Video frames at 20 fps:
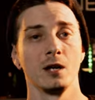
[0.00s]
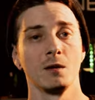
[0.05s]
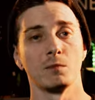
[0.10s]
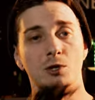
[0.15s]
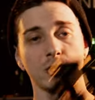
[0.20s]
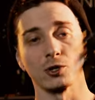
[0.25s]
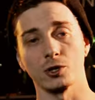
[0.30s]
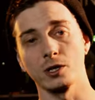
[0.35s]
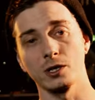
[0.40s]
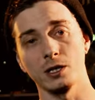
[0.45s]

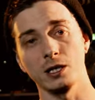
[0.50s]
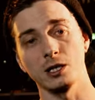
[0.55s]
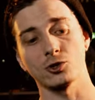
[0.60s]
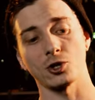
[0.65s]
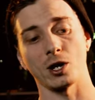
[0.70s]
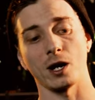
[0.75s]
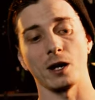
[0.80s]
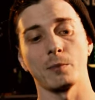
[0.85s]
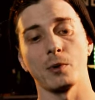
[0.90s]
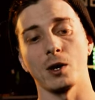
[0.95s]
But you're gonna need
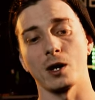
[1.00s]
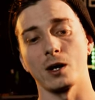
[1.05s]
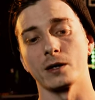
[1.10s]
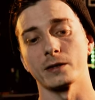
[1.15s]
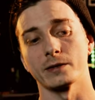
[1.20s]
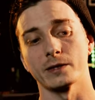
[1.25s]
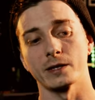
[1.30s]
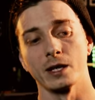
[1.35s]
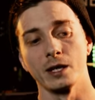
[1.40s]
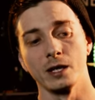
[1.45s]

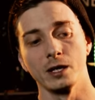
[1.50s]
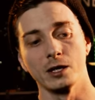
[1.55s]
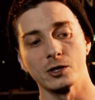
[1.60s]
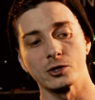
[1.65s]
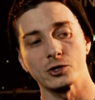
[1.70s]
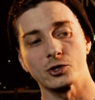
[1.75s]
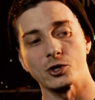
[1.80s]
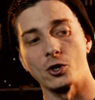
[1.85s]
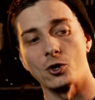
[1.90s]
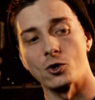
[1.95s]
tripods.
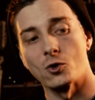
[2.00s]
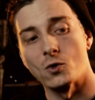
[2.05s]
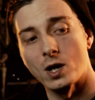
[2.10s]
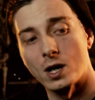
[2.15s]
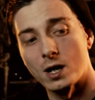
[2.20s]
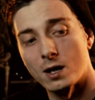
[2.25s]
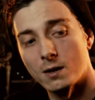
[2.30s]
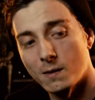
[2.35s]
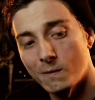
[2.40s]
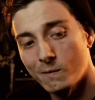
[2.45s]
So
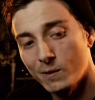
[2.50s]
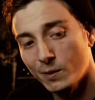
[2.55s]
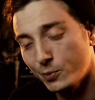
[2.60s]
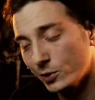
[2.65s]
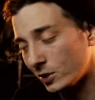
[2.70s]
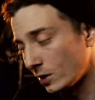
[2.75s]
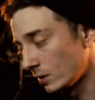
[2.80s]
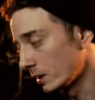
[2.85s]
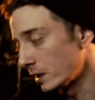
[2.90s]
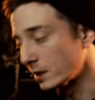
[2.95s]
uh, I'm gonna
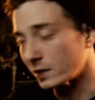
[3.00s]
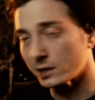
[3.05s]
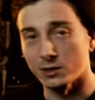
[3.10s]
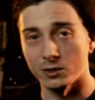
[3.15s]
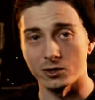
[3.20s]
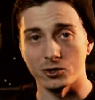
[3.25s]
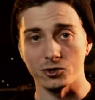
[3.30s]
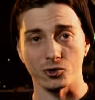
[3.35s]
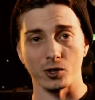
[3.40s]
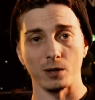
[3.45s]
put the link in the
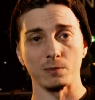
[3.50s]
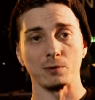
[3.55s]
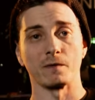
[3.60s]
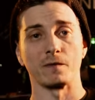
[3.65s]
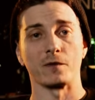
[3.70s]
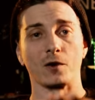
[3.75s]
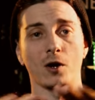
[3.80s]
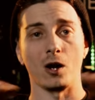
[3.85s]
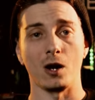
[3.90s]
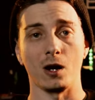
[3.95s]
description
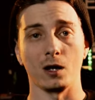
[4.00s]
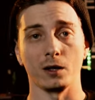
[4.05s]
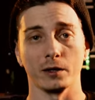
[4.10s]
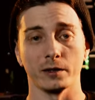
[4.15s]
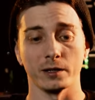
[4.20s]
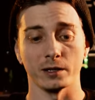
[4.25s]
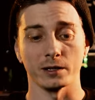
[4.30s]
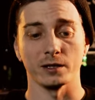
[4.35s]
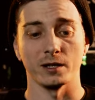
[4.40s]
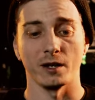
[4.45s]
for all
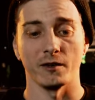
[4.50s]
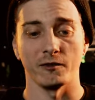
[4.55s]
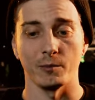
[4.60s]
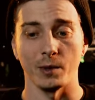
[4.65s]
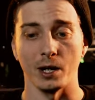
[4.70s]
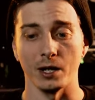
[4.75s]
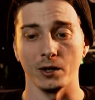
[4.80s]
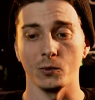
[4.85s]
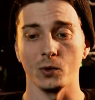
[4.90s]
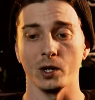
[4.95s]
of this stuff,
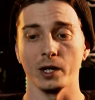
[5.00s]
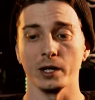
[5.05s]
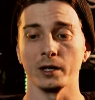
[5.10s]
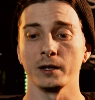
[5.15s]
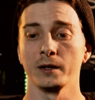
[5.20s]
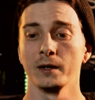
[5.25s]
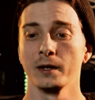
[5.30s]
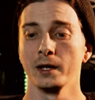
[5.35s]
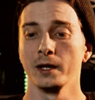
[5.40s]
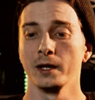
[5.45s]
by the way.